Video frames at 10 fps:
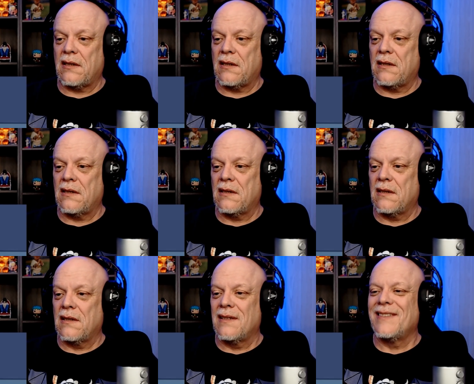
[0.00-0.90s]

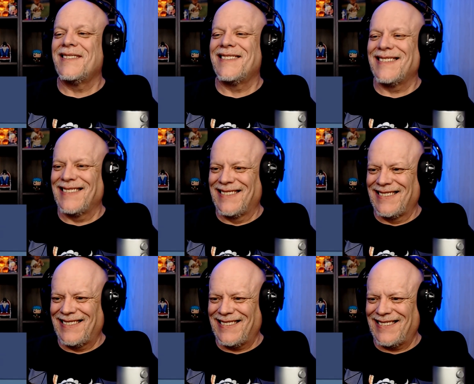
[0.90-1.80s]

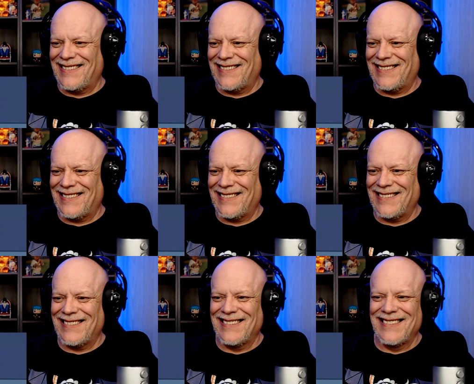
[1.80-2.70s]
(silence)